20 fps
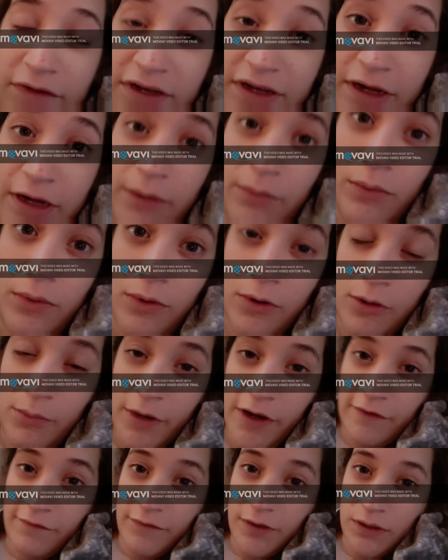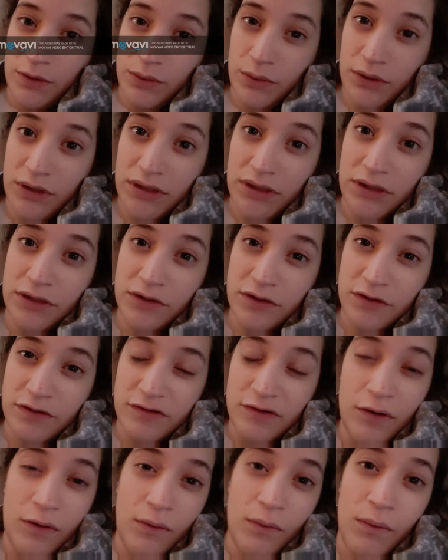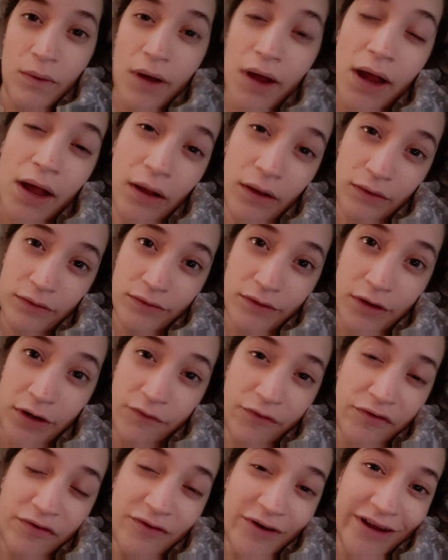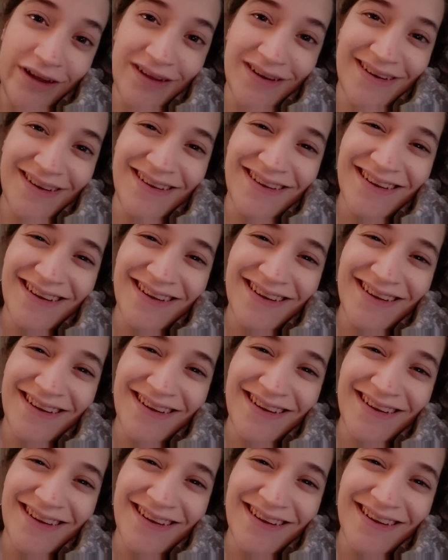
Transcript: a timer on my phone, so I'll never forget.